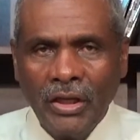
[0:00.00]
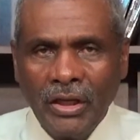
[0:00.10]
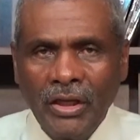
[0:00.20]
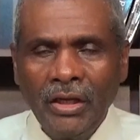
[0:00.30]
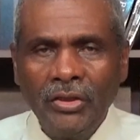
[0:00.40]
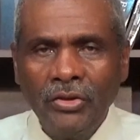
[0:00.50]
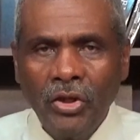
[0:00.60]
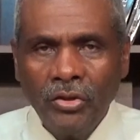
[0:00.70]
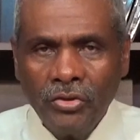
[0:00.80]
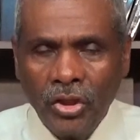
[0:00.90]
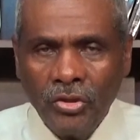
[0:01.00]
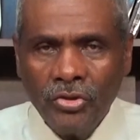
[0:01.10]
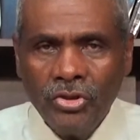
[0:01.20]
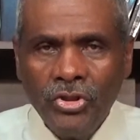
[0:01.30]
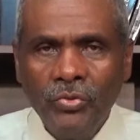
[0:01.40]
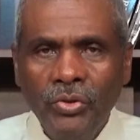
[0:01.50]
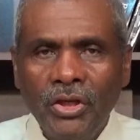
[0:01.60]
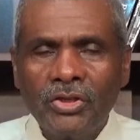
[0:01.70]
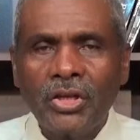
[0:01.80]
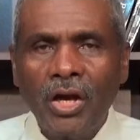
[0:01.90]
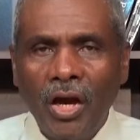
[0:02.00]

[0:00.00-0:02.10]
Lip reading: in the newness